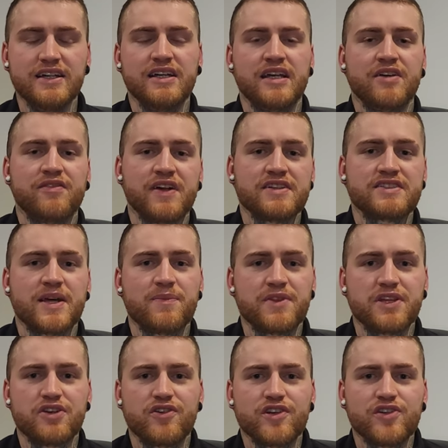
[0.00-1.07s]
If that's something
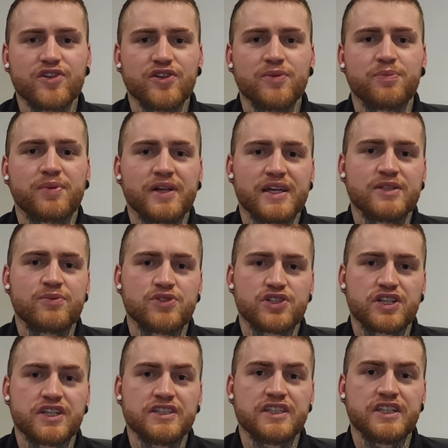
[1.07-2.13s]
you're into, please would you
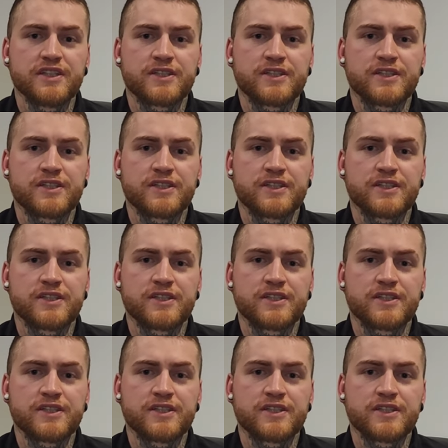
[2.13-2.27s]
consider